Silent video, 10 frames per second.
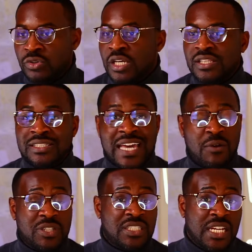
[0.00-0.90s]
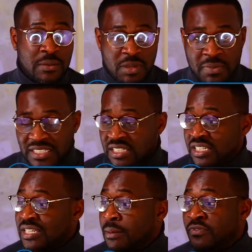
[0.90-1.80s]
This guy was sending me messages.
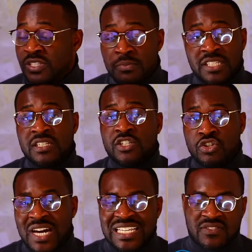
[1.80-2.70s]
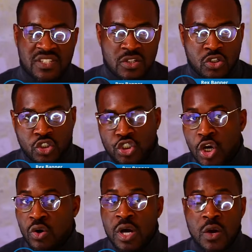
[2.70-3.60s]
Some of his messages you guys have seen on the show,
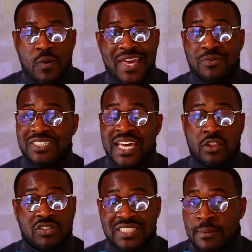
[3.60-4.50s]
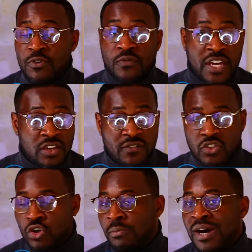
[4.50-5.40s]
where he was saying, look, Samuel, thank you ever so
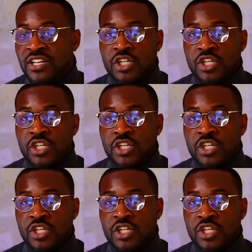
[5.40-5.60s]
much.